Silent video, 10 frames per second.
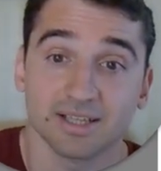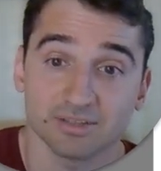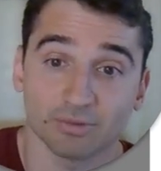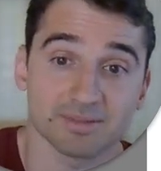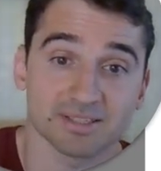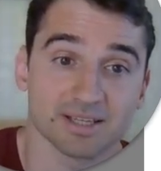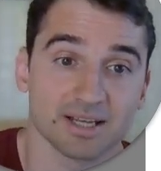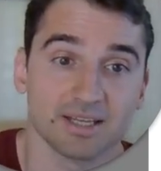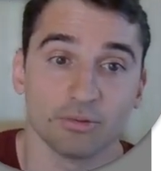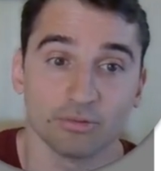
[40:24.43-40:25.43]
That's what I'm
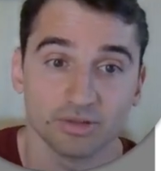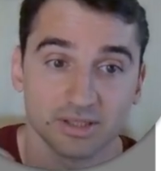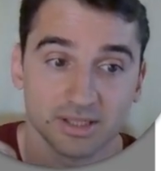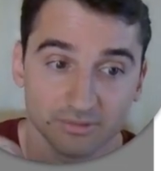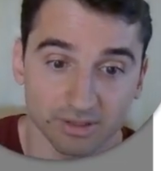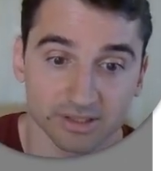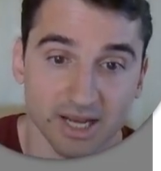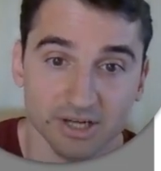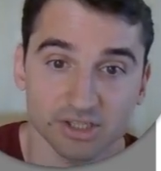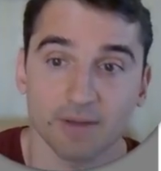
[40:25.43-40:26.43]
saying. He'll give the
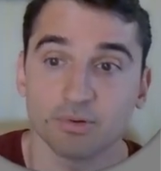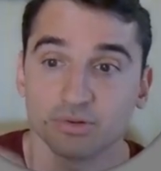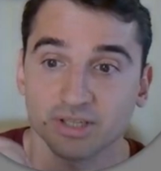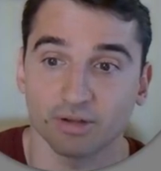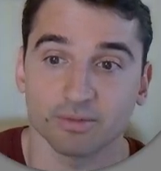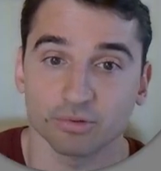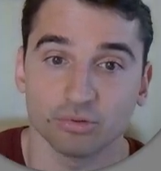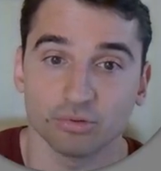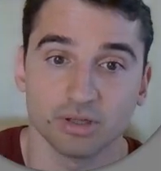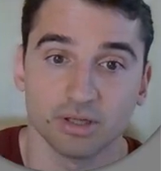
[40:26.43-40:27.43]
exact job you tell him
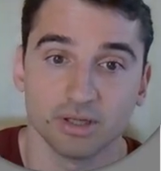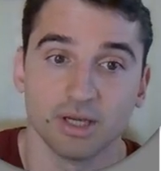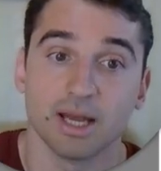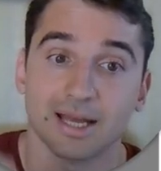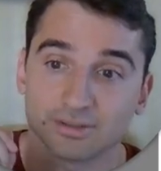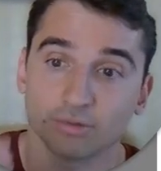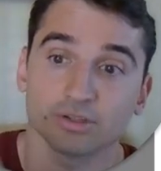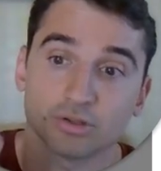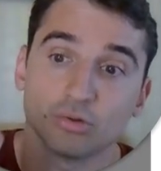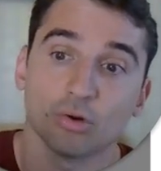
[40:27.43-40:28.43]
to do, as
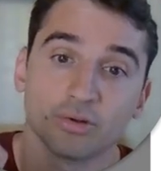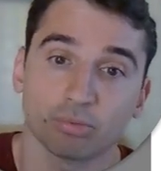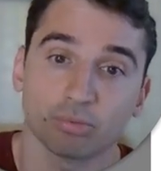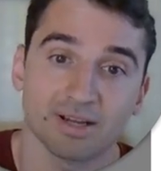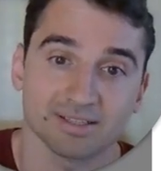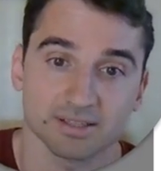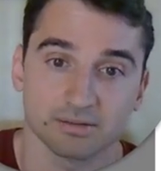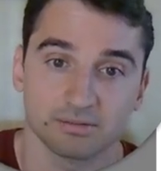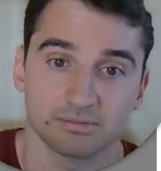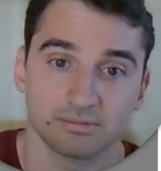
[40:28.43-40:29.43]
long as you know the process.